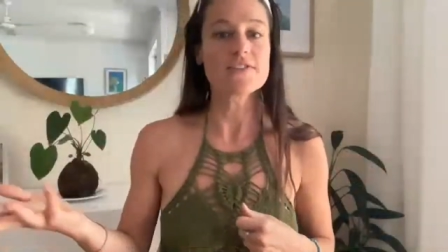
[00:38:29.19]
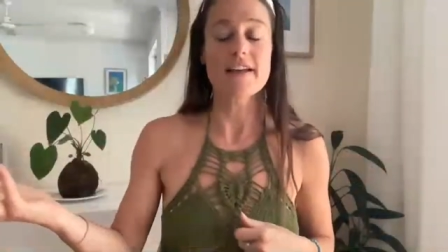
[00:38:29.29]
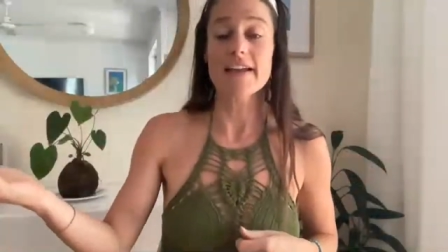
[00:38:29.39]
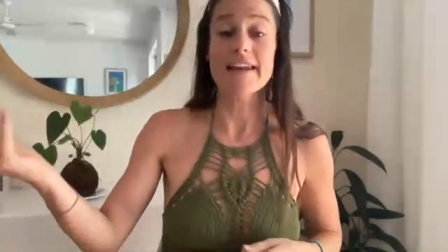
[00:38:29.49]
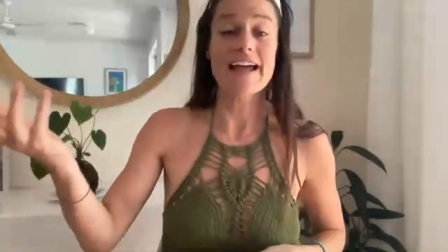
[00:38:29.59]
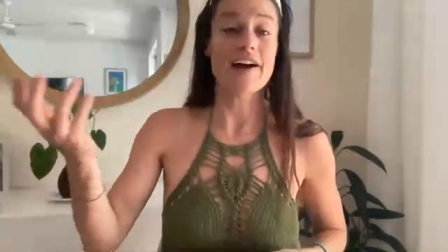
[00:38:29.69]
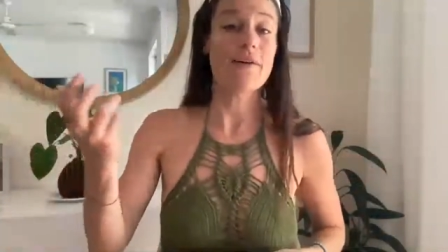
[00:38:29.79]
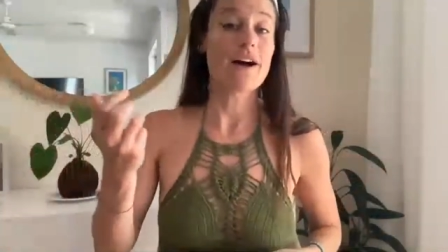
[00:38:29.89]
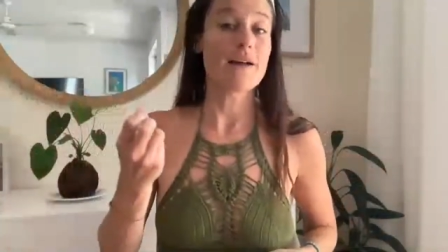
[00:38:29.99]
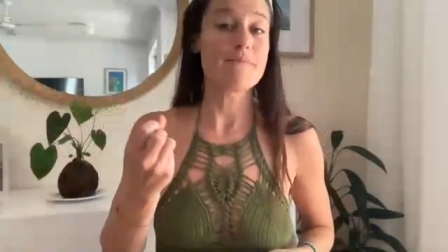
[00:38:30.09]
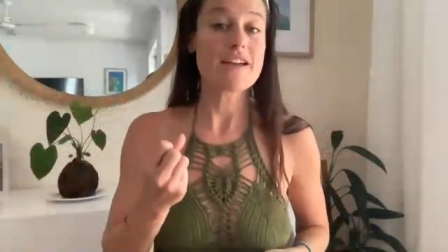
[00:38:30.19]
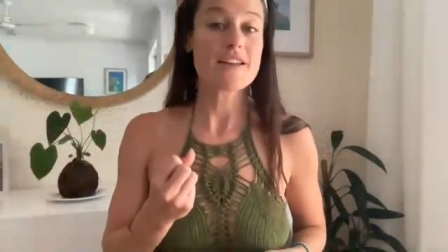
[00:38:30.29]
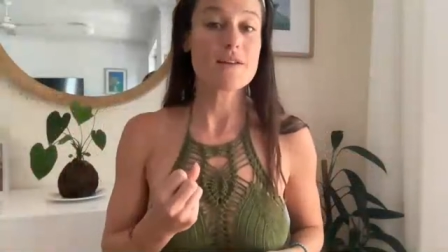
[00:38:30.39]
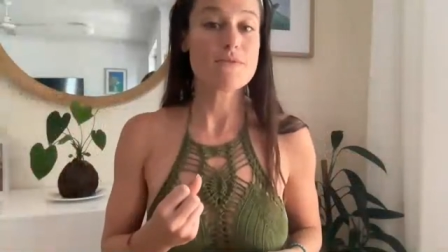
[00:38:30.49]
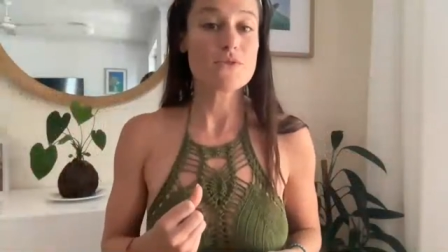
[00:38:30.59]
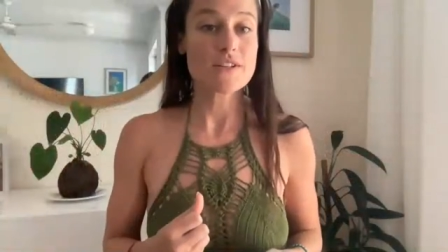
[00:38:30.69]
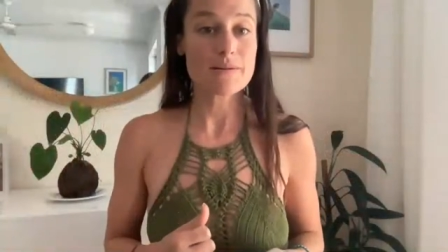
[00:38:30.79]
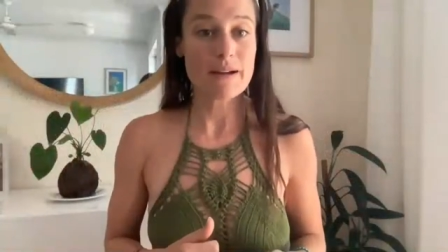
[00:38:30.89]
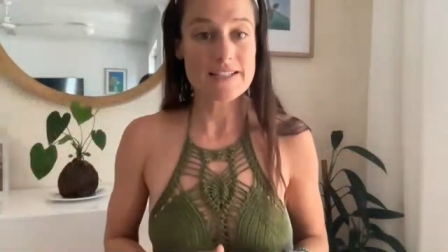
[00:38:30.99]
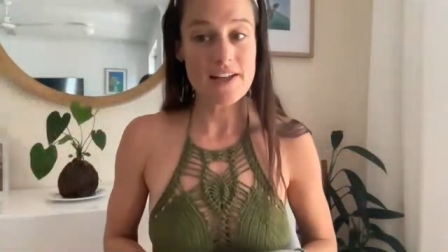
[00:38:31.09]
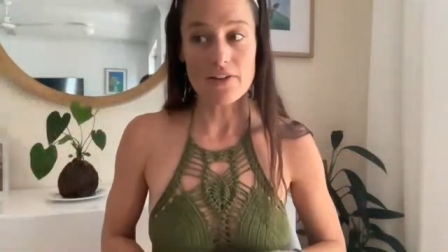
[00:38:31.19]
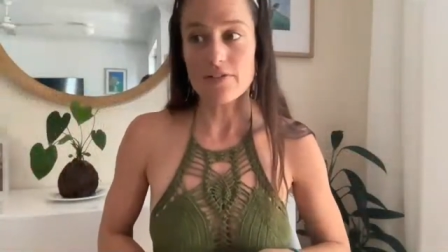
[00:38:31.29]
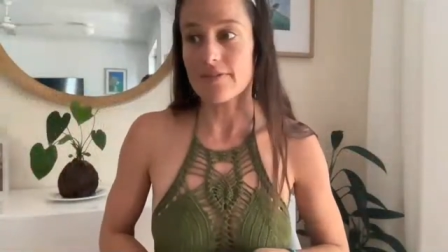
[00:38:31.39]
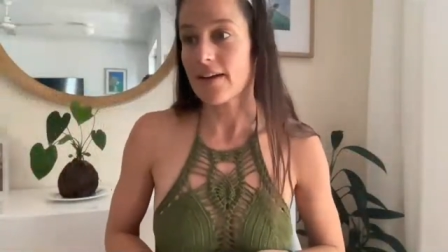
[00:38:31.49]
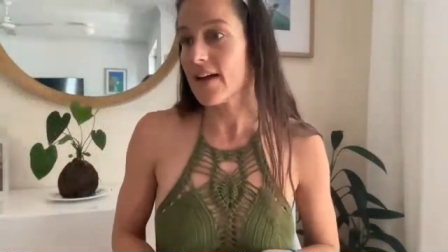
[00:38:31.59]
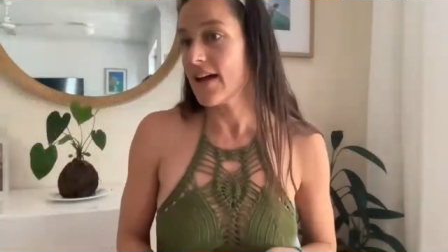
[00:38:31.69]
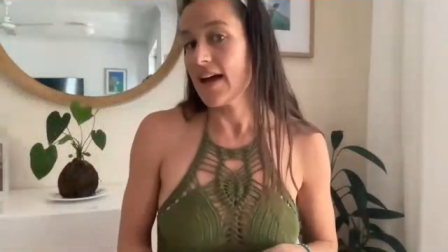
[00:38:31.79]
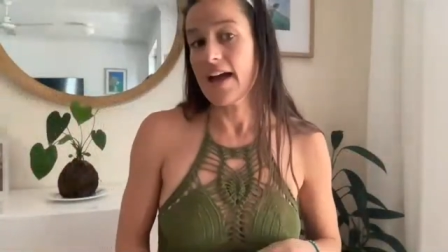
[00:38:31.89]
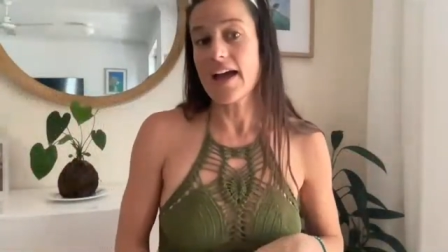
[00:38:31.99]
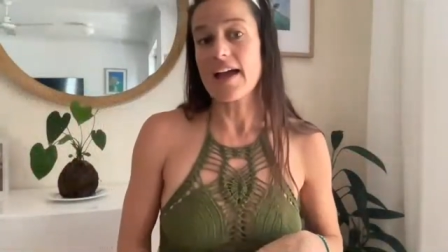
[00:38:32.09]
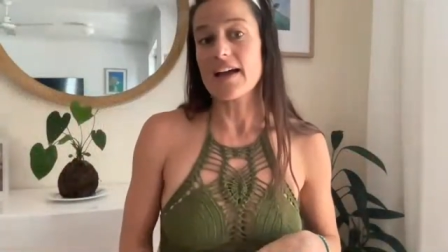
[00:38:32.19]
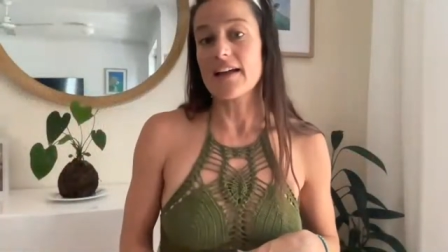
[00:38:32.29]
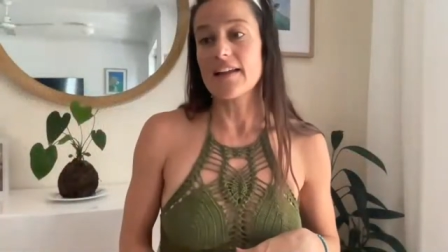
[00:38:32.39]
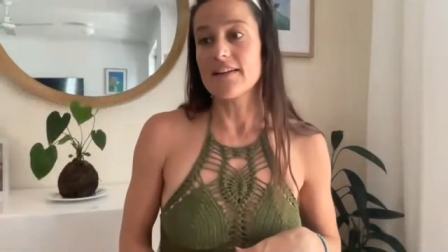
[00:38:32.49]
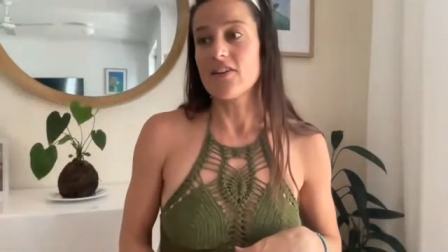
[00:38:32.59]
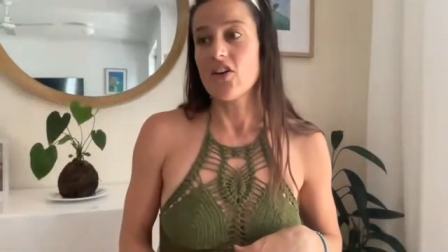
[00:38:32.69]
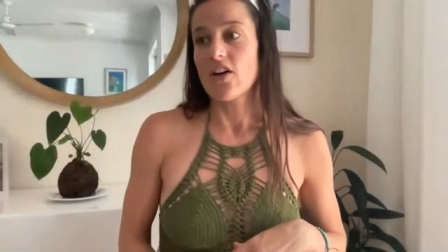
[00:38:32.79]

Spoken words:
Like now I make the music myself and